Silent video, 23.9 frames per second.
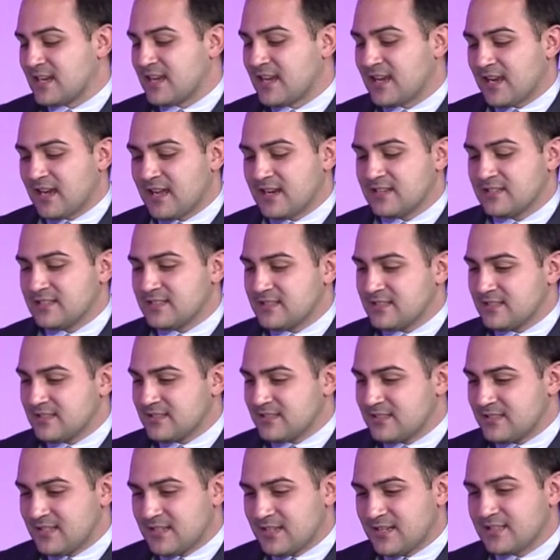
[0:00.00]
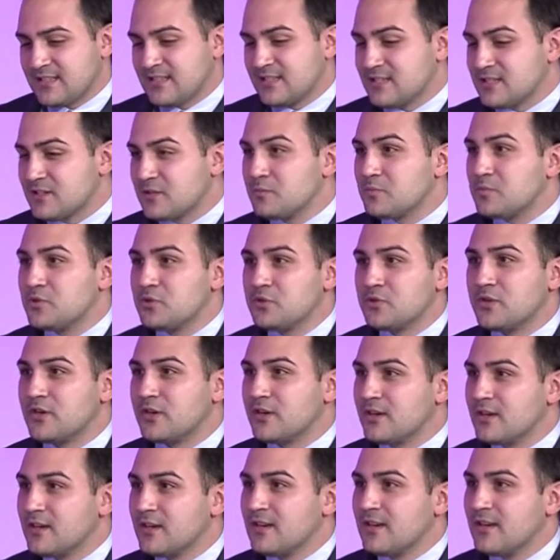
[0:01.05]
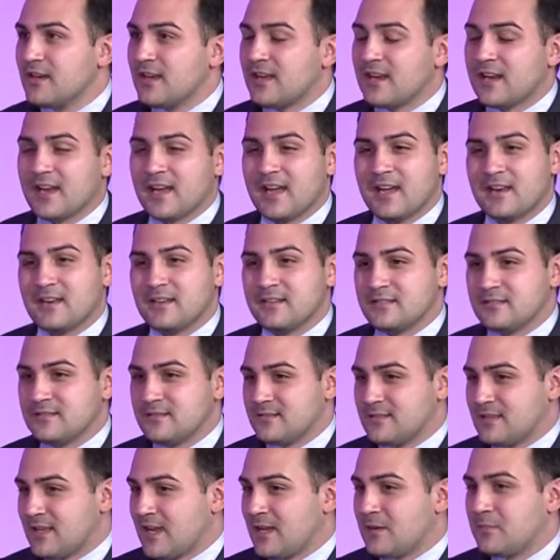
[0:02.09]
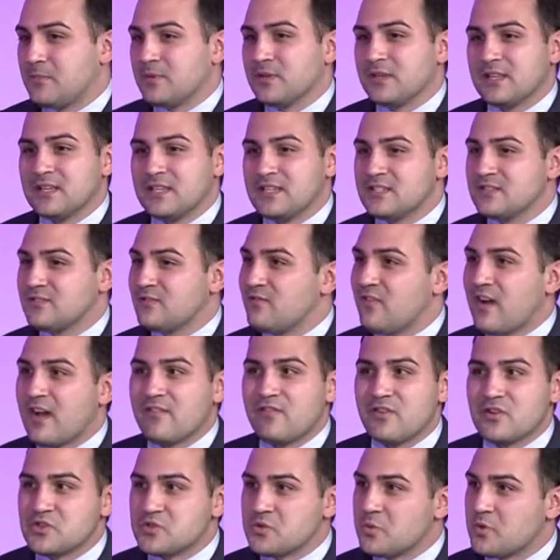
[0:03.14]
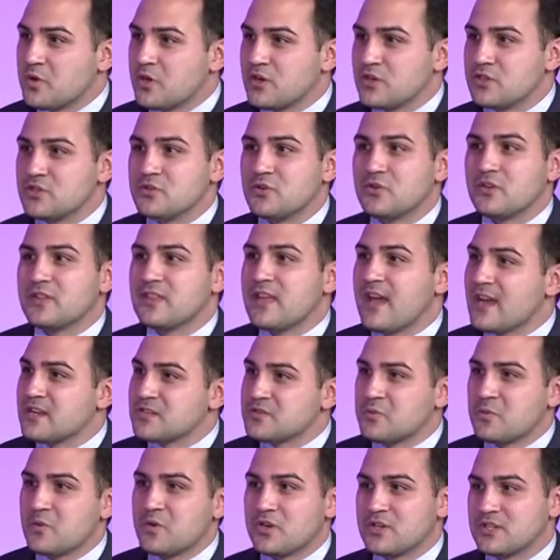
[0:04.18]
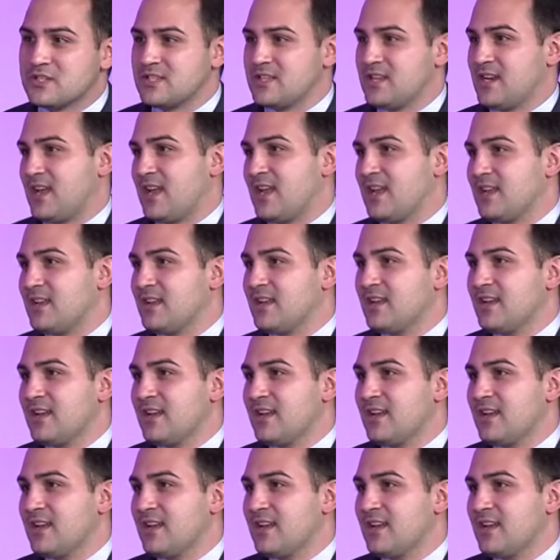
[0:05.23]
I got to sit at this computer and I got to type at least 500 words or 1,000 words today.